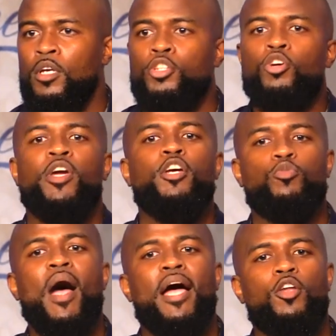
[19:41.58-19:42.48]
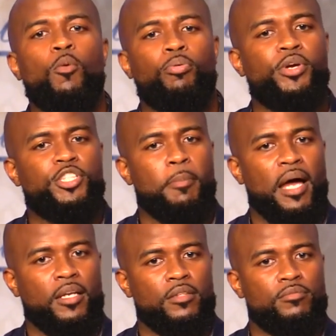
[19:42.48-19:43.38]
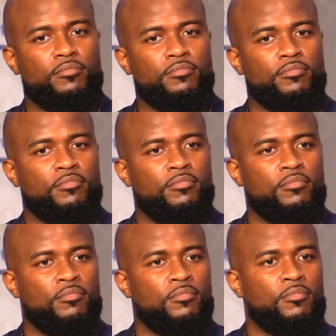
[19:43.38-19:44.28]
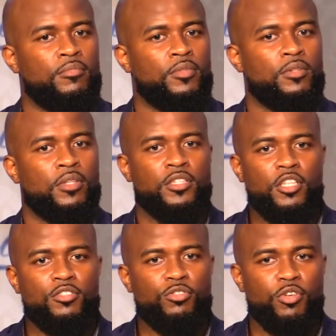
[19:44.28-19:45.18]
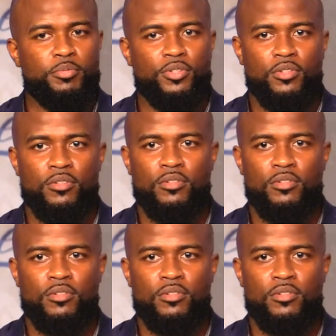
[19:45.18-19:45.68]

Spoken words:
So here's why I don't preach about it. Because there's no scripture.